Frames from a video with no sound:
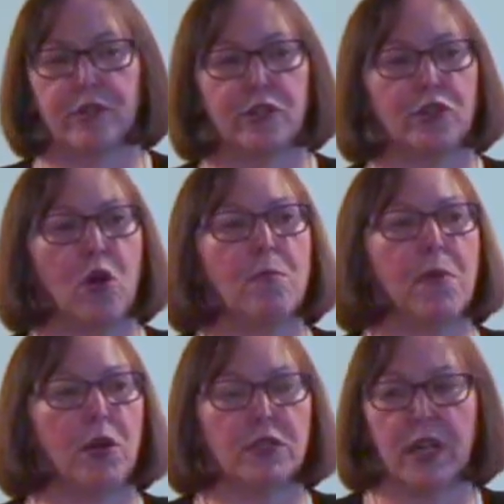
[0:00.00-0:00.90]
So don't
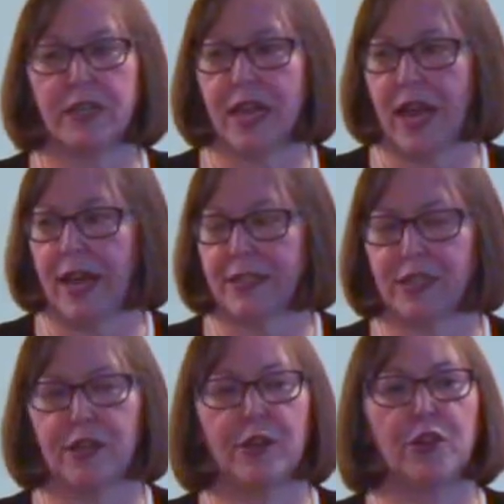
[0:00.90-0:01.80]

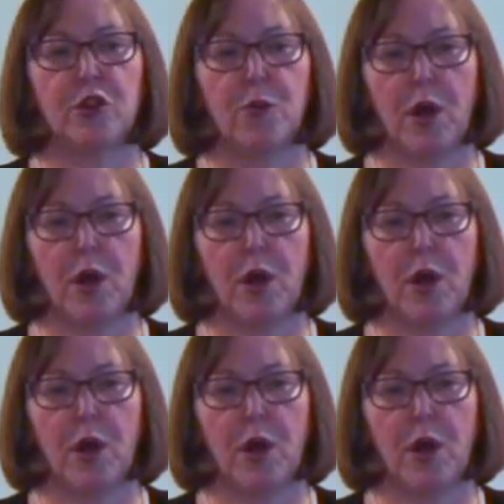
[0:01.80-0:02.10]
multitask, you know,